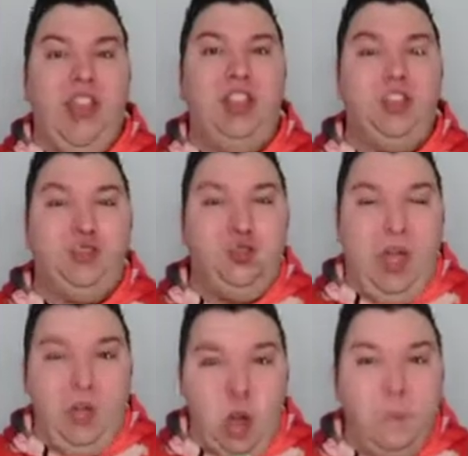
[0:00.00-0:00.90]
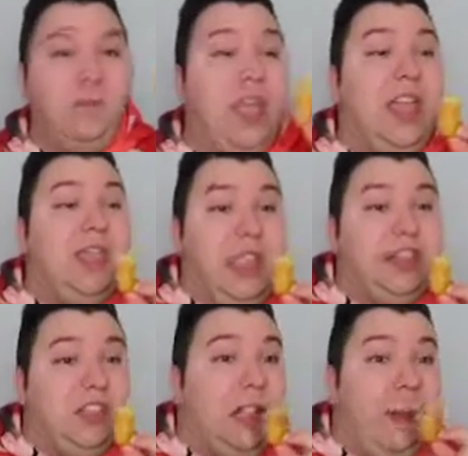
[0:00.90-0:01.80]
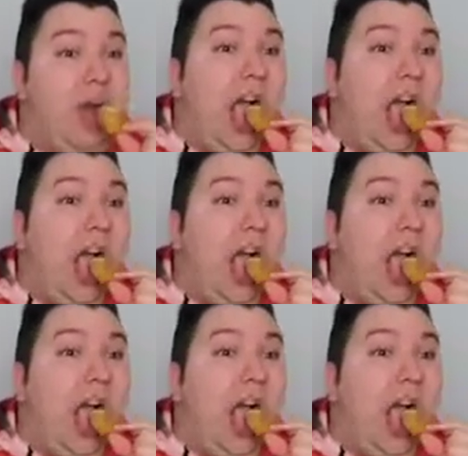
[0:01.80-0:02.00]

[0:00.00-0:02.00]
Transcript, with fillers: things that we don't like to think about.